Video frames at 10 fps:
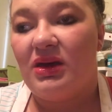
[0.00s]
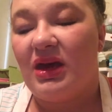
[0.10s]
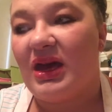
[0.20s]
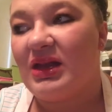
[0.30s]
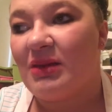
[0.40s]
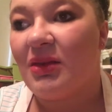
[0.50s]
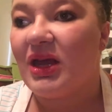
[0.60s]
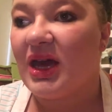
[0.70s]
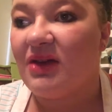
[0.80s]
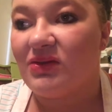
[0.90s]
And they
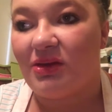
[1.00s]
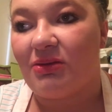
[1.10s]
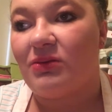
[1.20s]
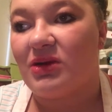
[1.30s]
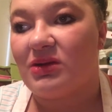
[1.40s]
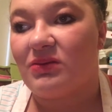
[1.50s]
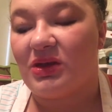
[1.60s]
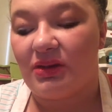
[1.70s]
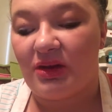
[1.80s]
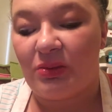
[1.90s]
might have another one
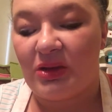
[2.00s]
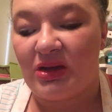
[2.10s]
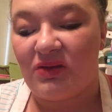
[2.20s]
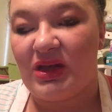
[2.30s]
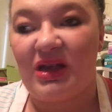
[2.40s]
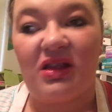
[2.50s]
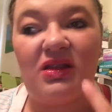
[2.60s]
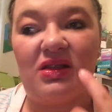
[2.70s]
with a little bit of like